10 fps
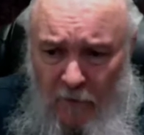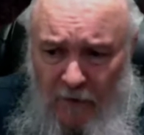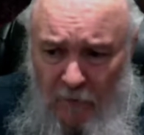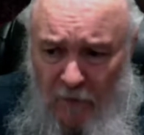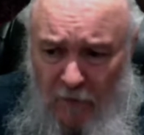
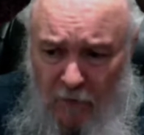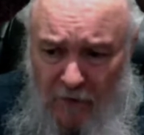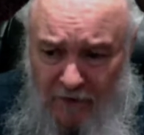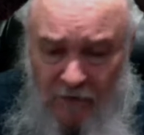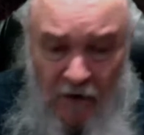that my
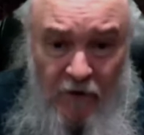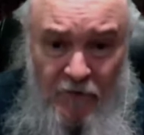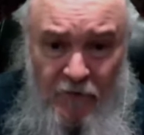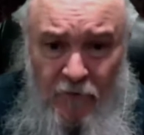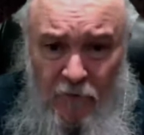brain
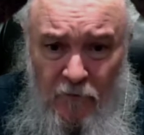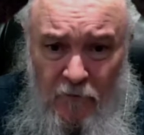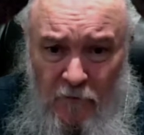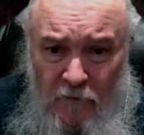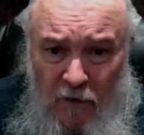does,
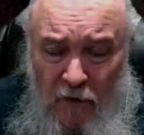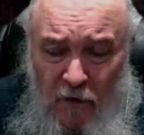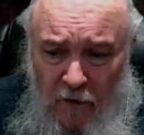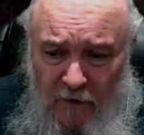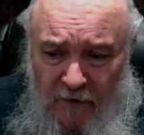
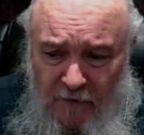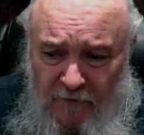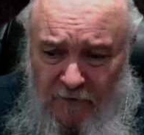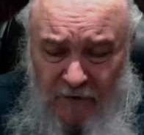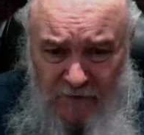
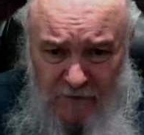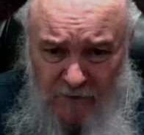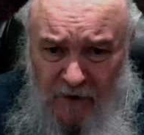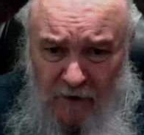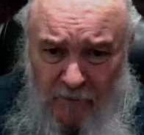is it
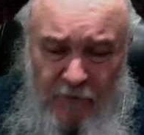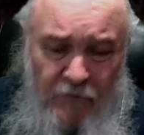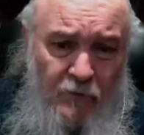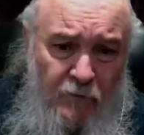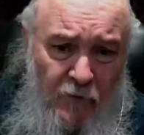skips
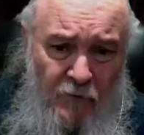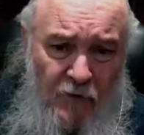from